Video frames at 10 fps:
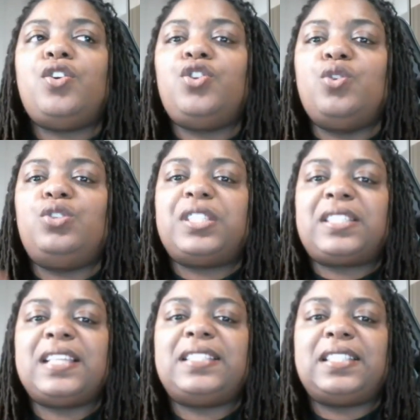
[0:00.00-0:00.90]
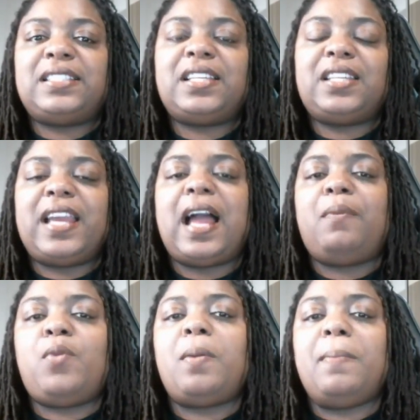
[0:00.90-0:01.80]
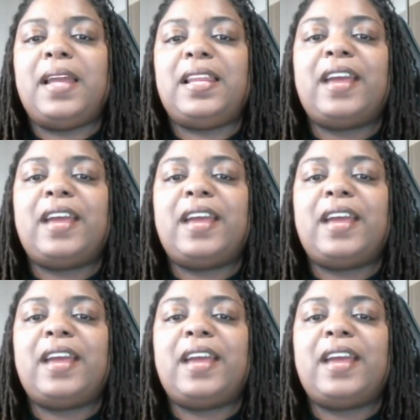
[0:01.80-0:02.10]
you just consistently got more money.